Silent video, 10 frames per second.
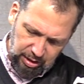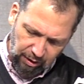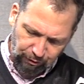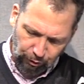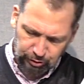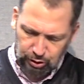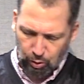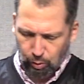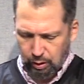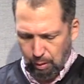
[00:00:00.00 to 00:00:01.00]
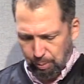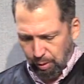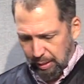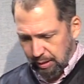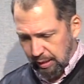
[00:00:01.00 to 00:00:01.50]
stuff, so we're going to put
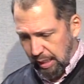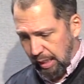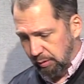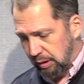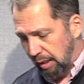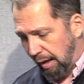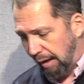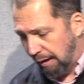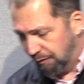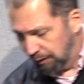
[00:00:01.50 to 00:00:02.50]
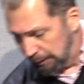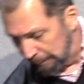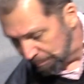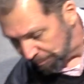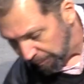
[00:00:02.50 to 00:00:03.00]
about 1.5 ounces.
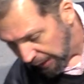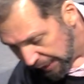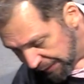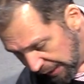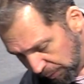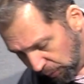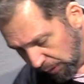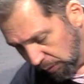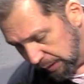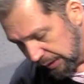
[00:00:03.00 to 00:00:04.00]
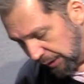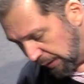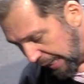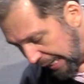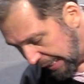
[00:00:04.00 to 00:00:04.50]
And then we're going to
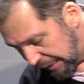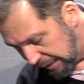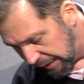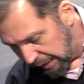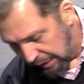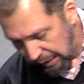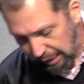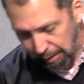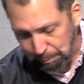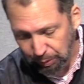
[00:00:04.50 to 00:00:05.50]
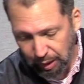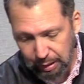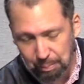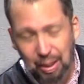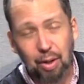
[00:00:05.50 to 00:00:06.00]
add a Bloody
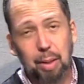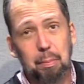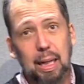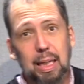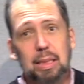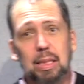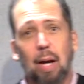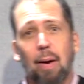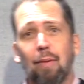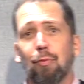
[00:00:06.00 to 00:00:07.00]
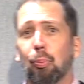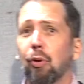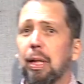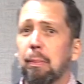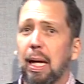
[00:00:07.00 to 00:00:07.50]
Mary mix. Now, I've
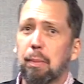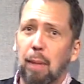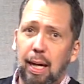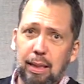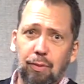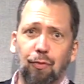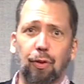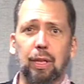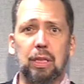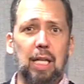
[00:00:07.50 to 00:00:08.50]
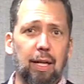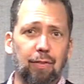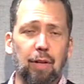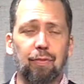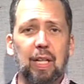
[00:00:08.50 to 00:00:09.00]
pre-made mine for the sake of
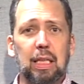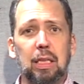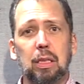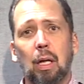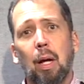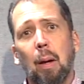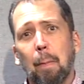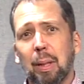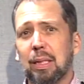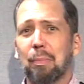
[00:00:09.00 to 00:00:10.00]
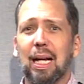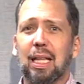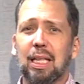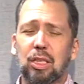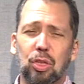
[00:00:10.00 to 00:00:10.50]
convenience, but to make
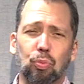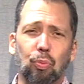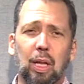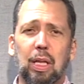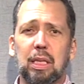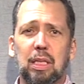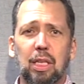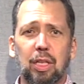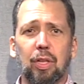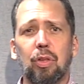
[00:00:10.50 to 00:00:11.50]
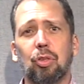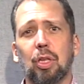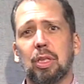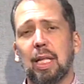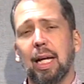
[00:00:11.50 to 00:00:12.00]
this, it's real easy to do. You
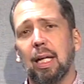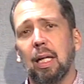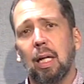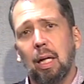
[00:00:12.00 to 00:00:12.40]
just take